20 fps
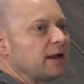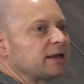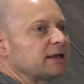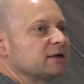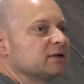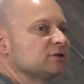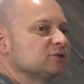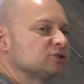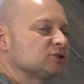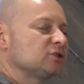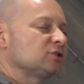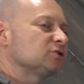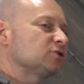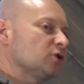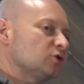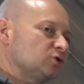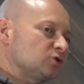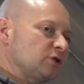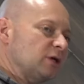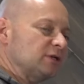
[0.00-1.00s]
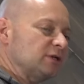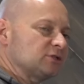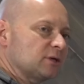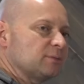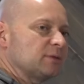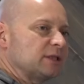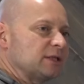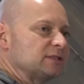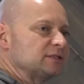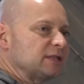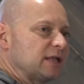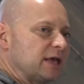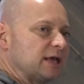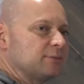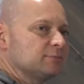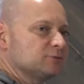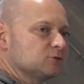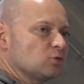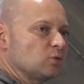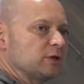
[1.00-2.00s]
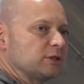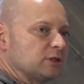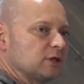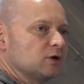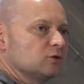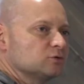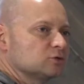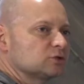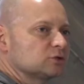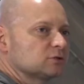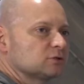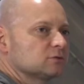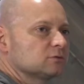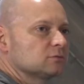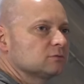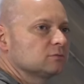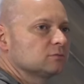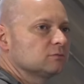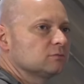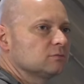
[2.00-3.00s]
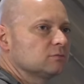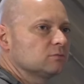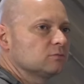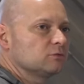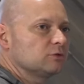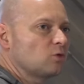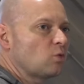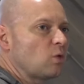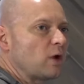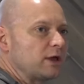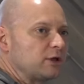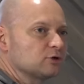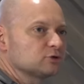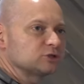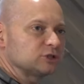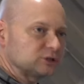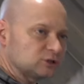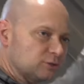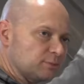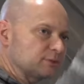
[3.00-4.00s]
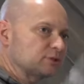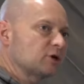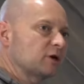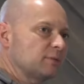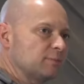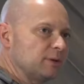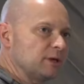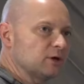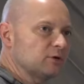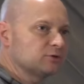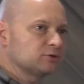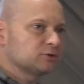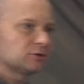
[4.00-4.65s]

and associate some of these names with those the way your system is already built.